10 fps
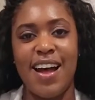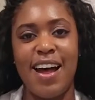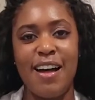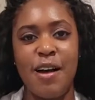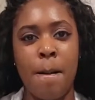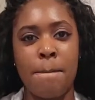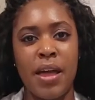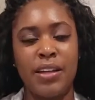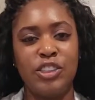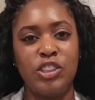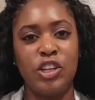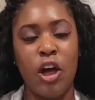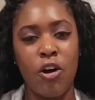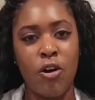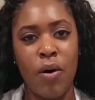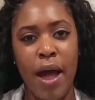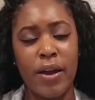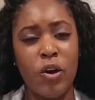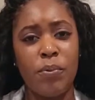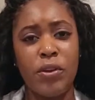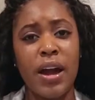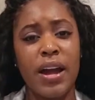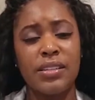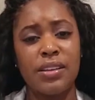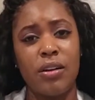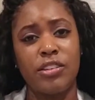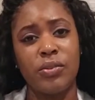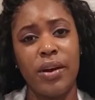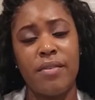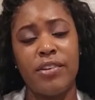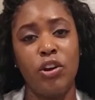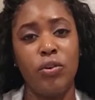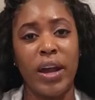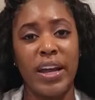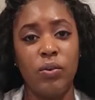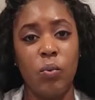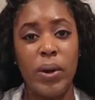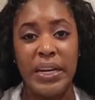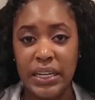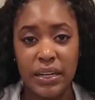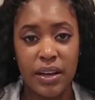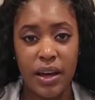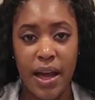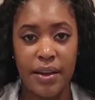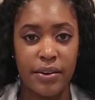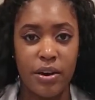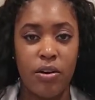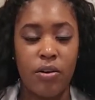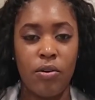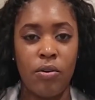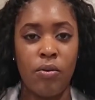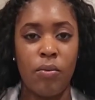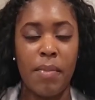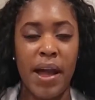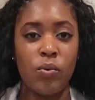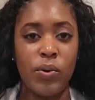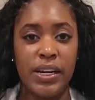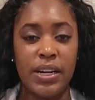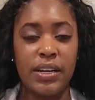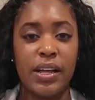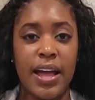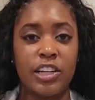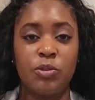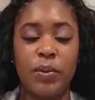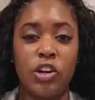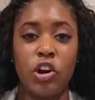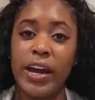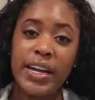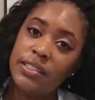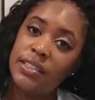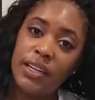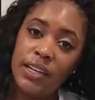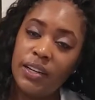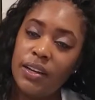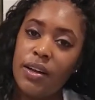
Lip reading: So I hope you guys also are having a great week. I know my week has been crazy.